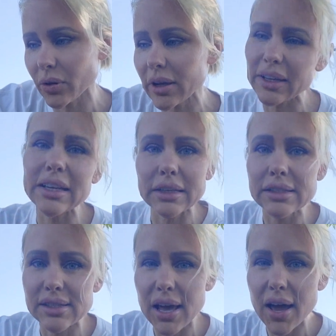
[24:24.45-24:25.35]
Like, it
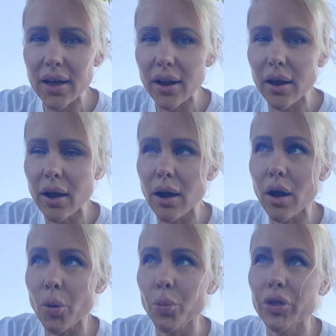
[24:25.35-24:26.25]
is that,
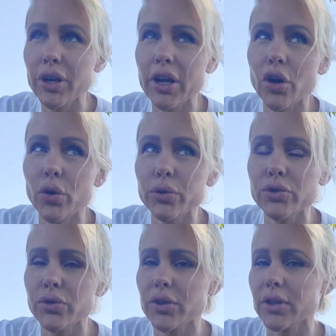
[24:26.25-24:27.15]
but then I
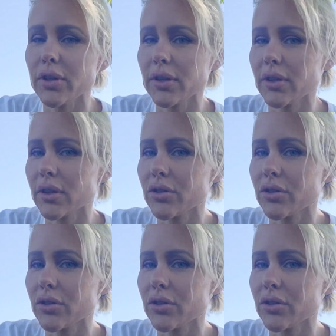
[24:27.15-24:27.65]
also think that